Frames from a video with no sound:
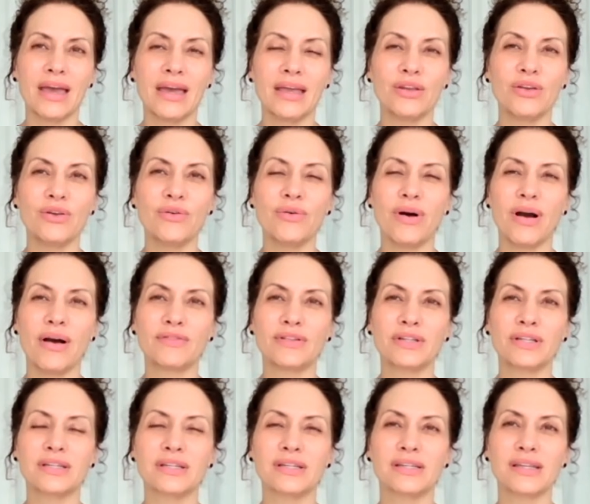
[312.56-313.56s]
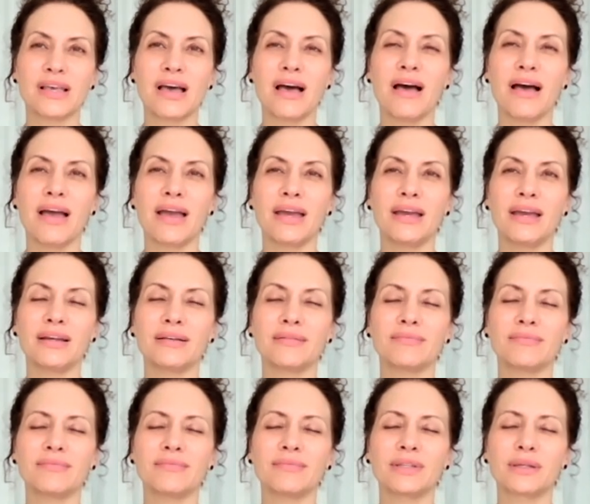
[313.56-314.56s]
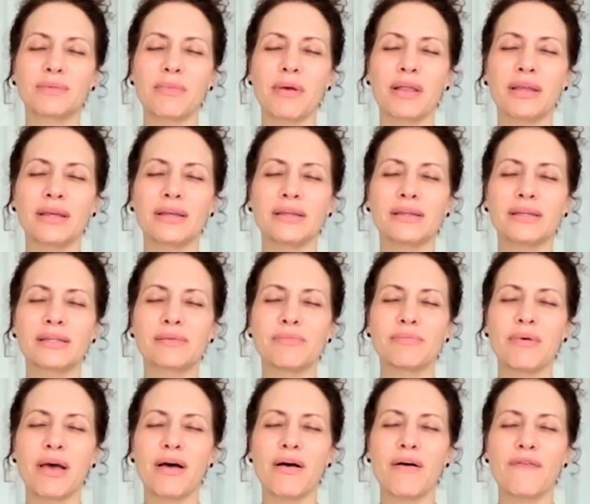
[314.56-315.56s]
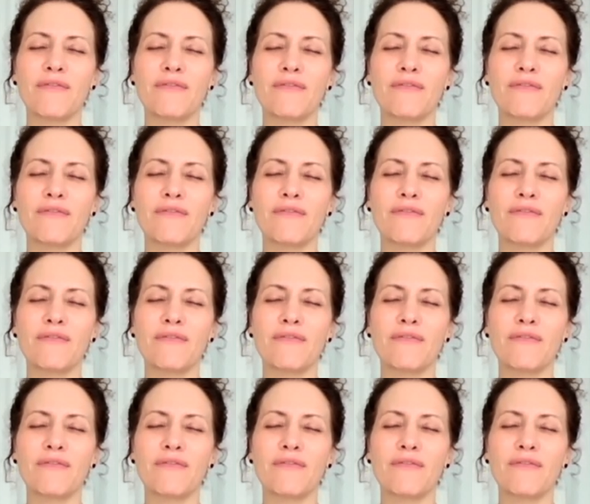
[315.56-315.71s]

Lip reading: You have to decide, smelling the smell,